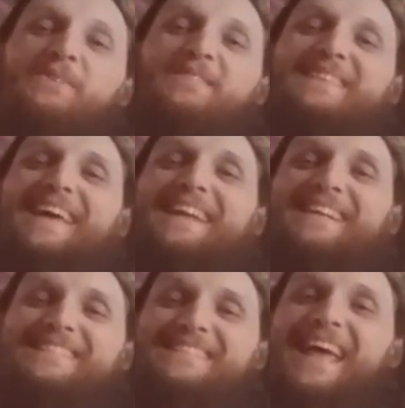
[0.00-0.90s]

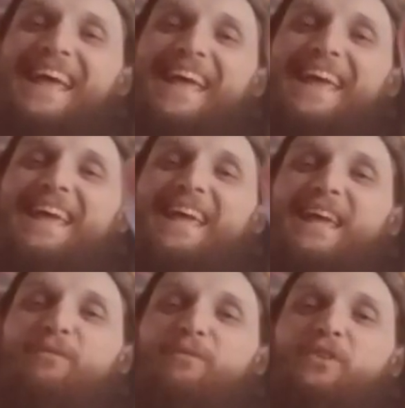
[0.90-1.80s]
Synthetic
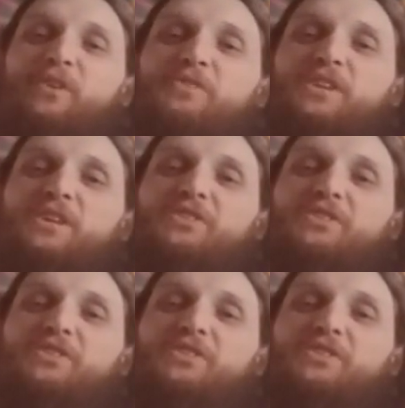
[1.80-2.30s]
Slave, Everything You See,